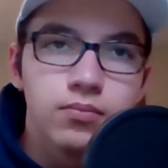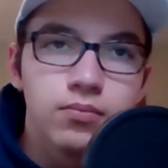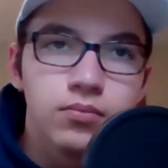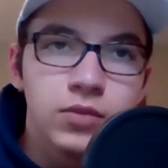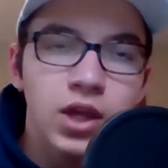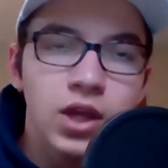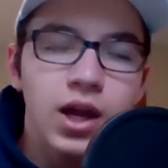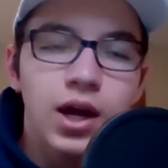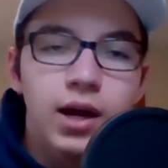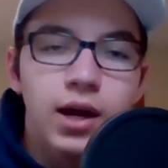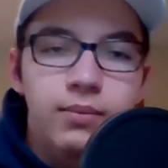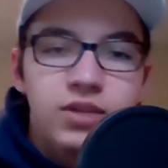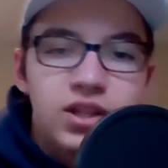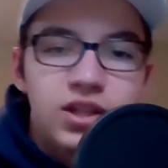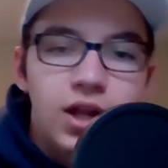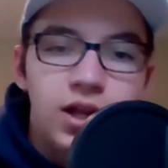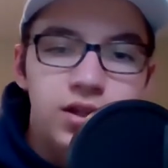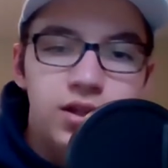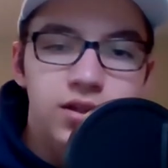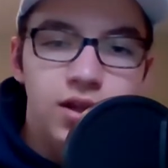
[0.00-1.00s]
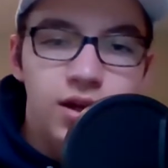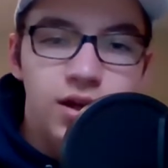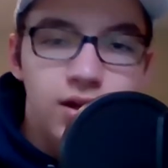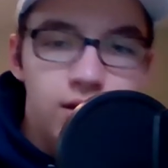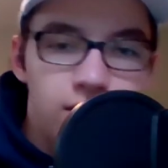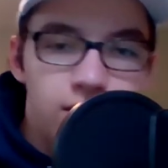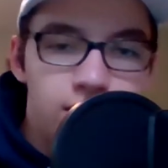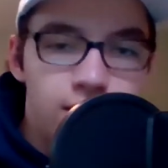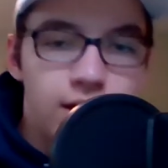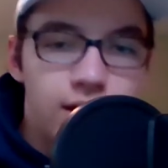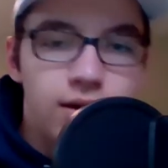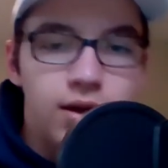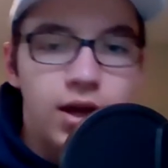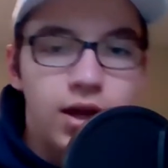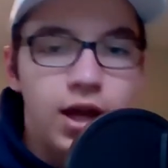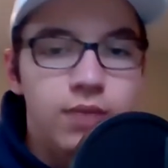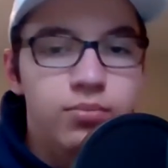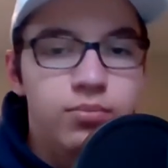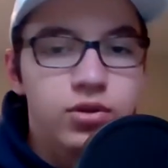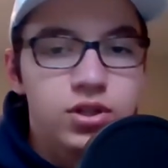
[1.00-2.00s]
yeah, I mean, I
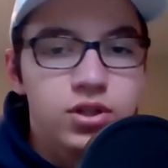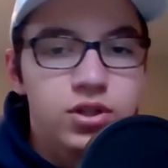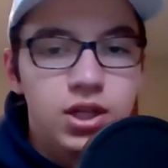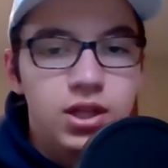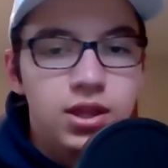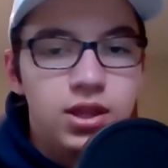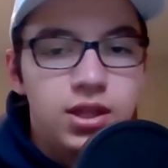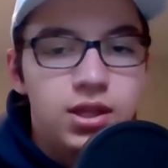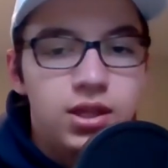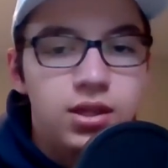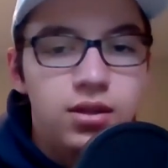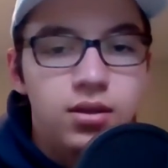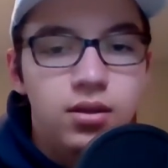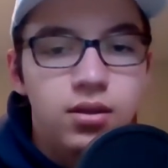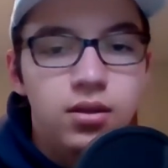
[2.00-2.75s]
appreciate the